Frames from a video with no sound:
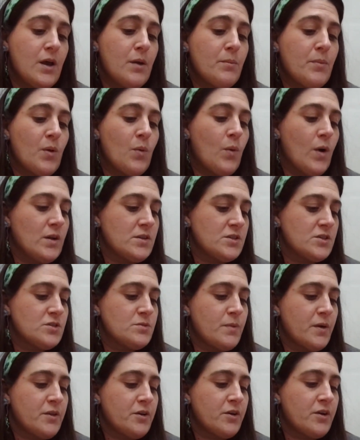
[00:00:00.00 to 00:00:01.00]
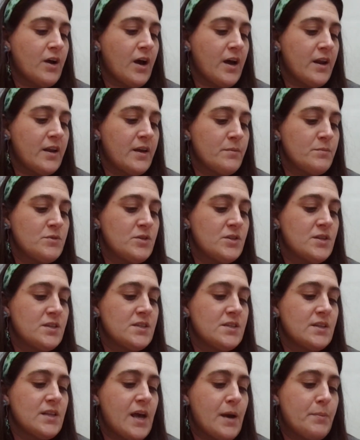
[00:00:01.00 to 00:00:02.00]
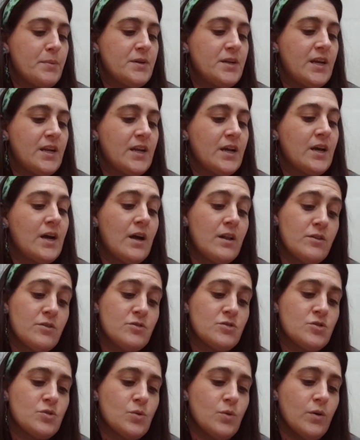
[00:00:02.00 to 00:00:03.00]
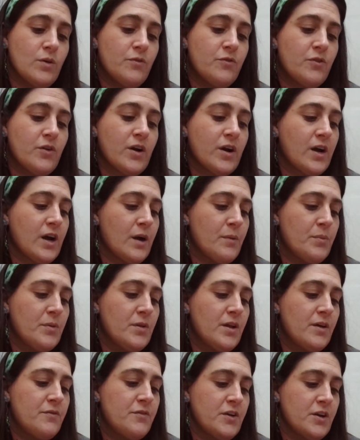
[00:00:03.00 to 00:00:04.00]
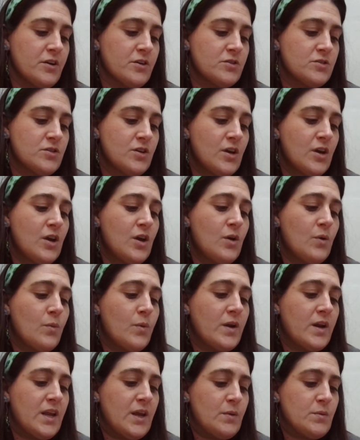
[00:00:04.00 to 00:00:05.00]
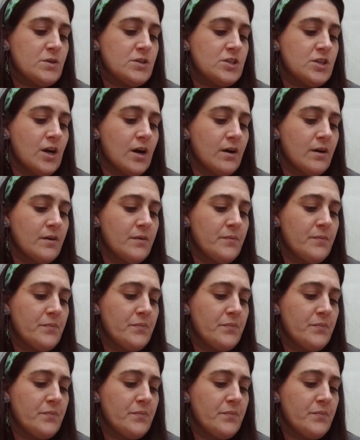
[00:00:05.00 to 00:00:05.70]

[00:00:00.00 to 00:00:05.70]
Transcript: but Walter's mother got him to the dilapidated colored school for a couple of years when he was young.